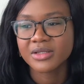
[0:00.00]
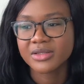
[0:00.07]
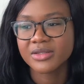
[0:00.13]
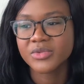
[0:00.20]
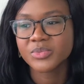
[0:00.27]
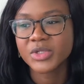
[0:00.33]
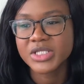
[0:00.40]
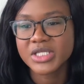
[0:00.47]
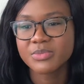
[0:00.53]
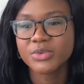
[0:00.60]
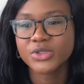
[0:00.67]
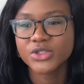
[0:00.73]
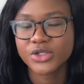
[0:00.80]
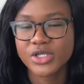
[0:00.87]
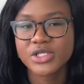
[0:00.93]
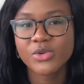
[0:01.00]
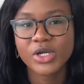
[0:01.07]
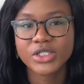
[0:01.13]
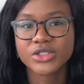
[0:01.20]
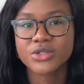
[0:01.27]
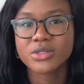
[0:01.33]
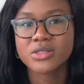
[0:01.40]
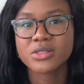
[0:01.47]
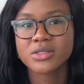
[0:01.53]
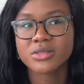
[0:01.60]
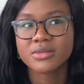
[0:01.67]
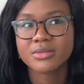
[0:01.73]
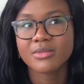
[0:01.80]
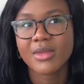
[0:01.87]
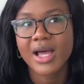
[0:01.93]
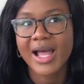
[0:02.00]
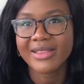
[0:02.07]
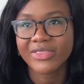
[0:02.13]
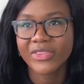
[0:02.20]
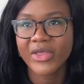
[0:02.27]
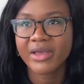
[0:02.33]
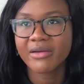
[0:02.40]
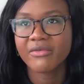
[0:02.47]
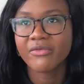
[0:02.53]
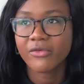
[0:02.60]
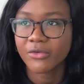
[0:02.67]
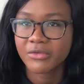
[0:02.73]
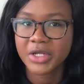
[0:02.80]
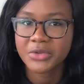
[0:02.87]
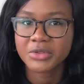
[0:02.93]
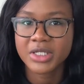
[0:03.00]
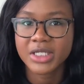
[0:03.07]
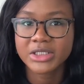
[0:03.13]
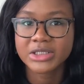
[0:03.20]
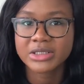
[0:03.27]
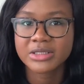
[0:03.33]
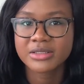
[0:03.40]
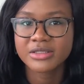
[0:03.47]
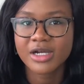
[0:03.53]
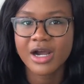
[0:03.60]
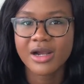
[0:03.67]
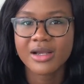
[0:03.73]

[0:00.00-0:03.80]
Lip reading: the multiple choice questions, I think for regulation,